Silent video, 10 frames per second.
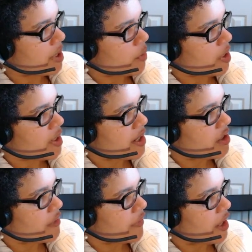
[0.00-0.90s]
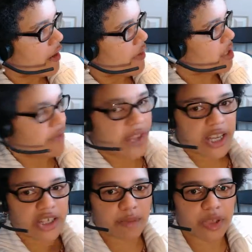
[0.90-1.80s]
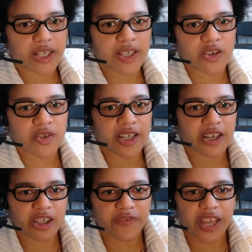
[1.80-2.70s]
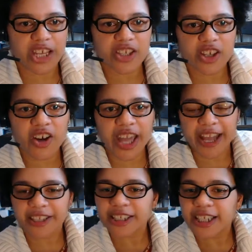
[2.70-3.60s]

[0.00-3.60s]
Plus 1 standard deviation, plus 2 standard deviations. Okay.